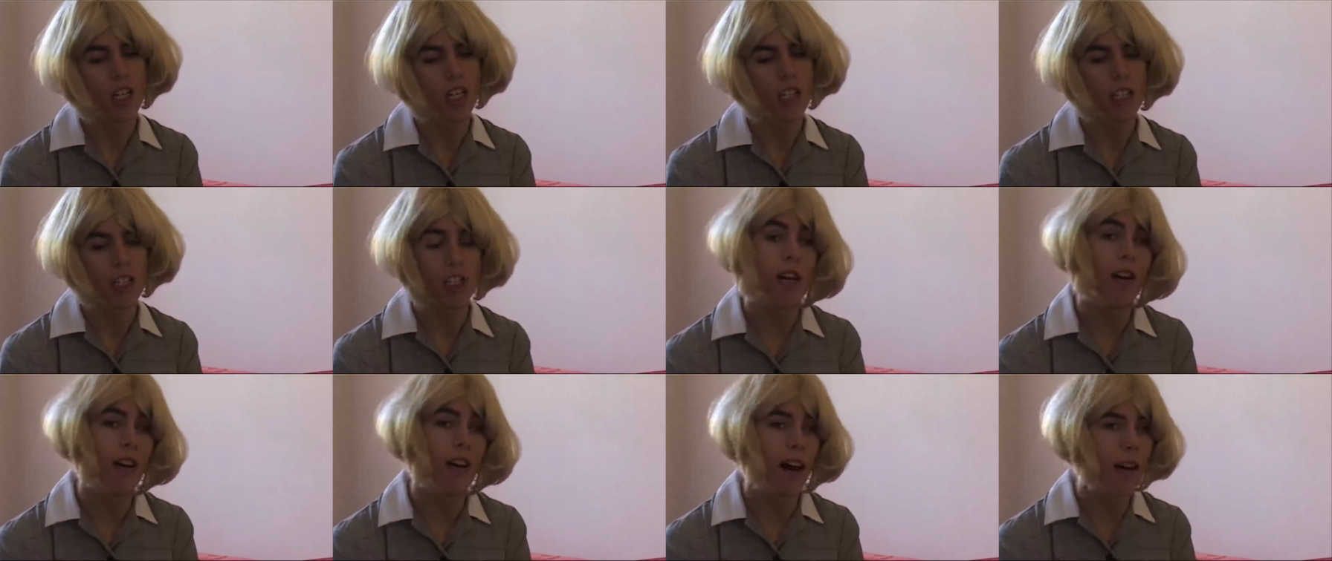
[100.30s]

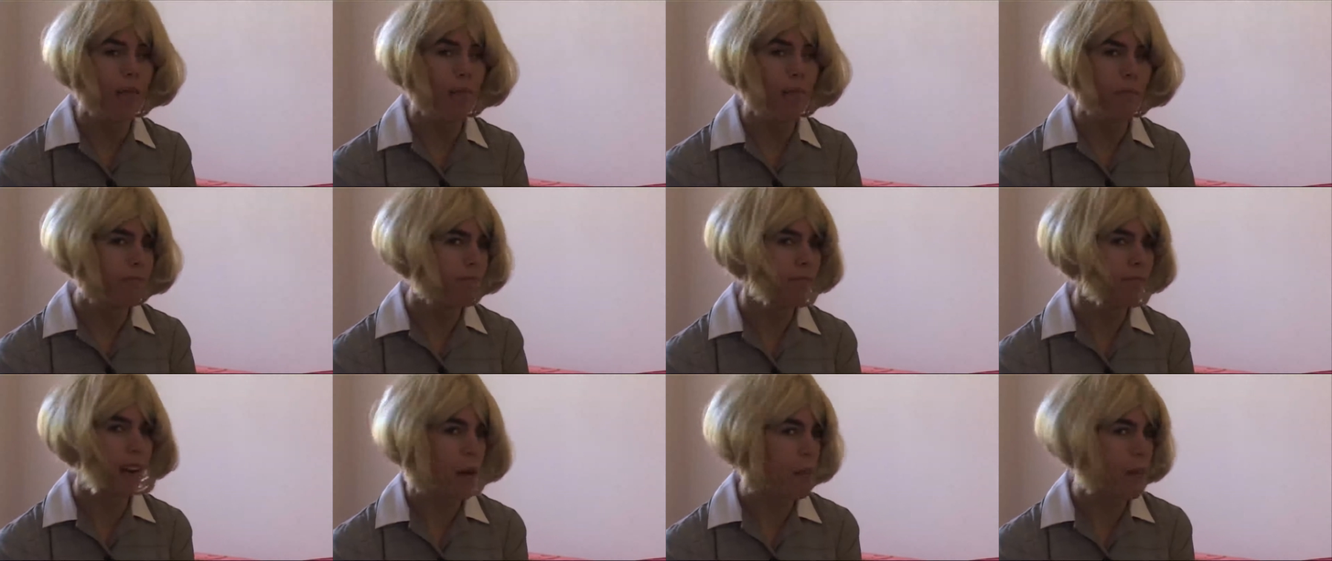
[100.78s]
So um,
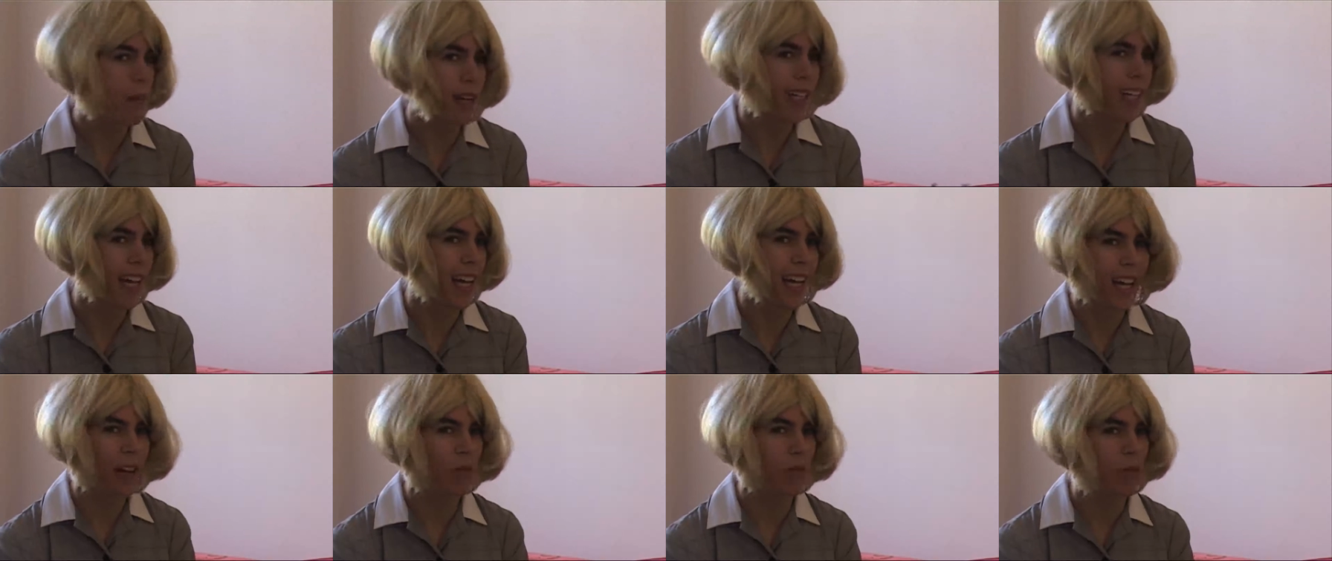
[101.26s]
come back
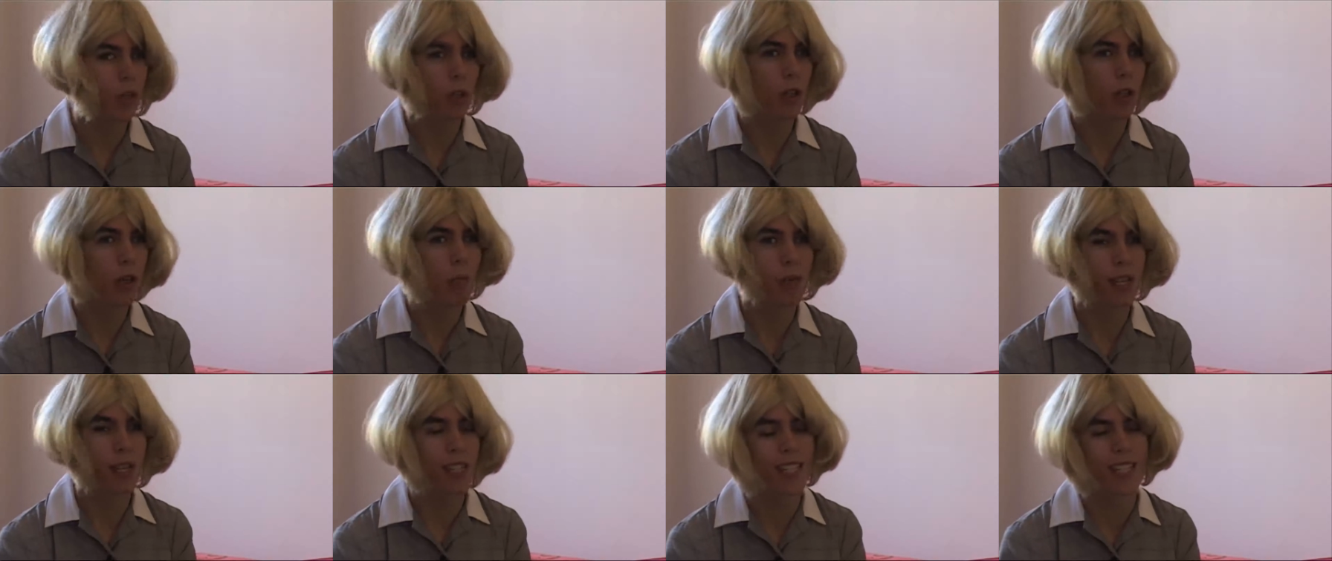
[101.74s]
later. We'll talk
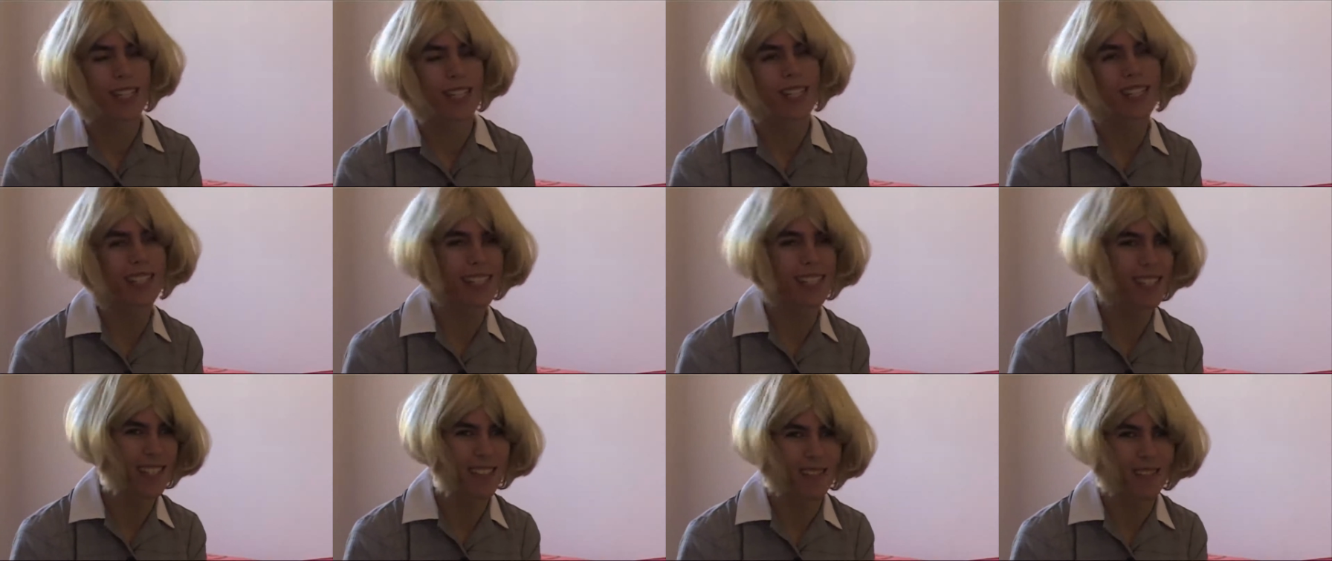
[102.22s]

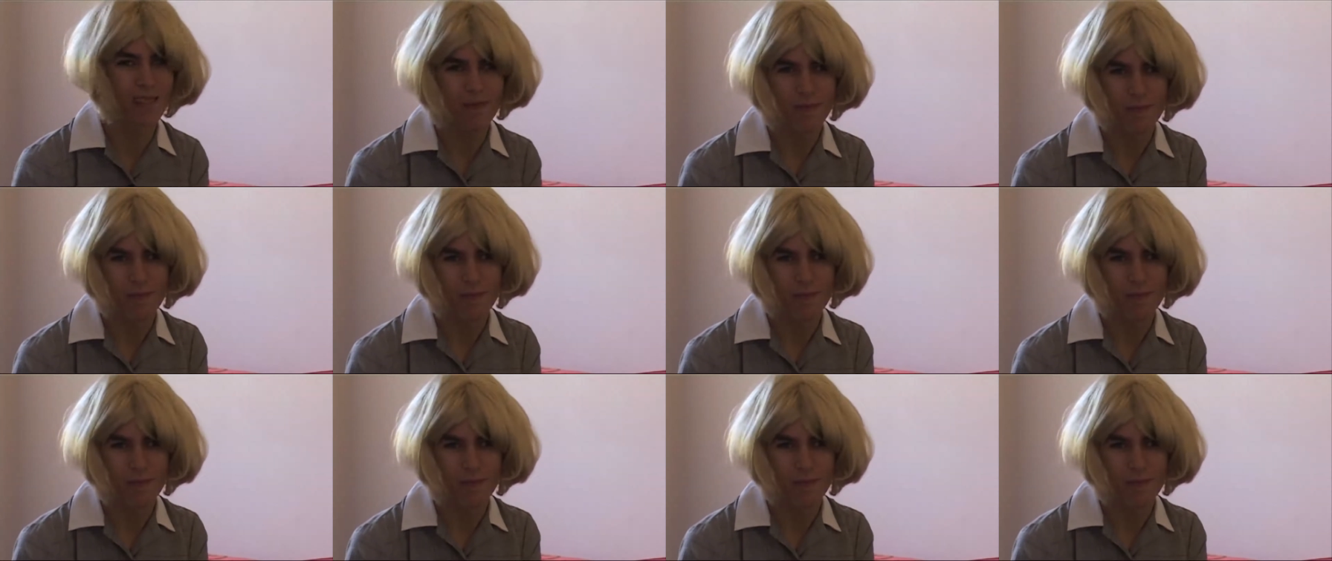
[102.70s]
business.